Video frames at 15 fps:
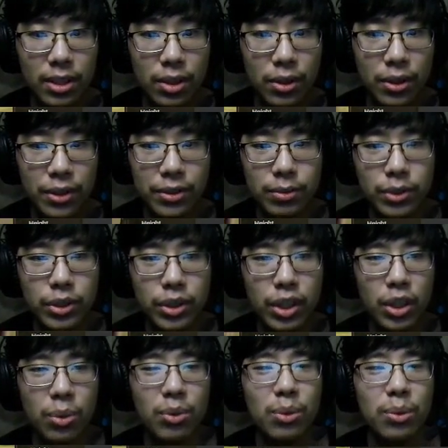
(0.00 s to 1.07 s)
Or,
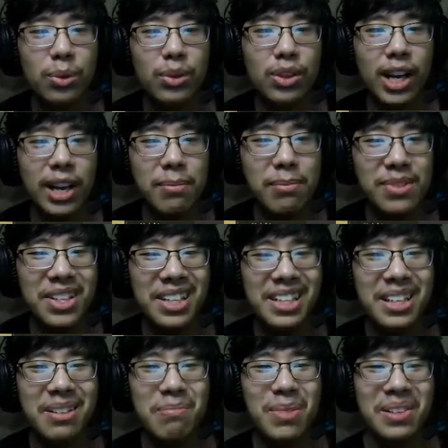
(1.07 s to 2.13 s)
no, World War II. I'm
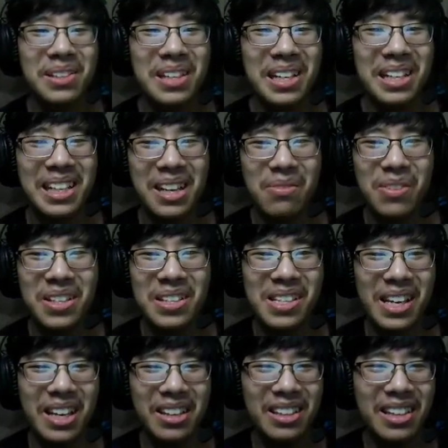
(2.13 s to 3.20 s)
thinking about that heavy
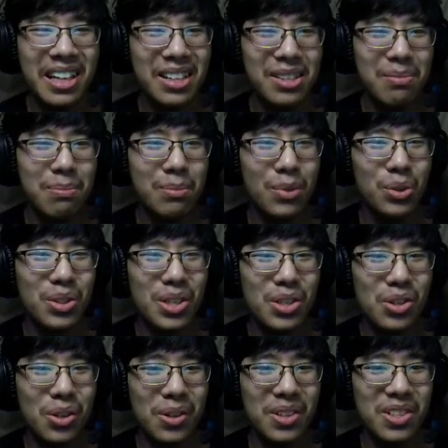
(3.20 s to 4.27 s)
tank that has
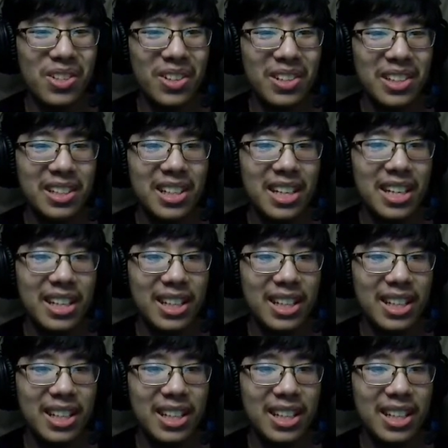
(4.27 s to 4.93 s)
multi-turrets on it.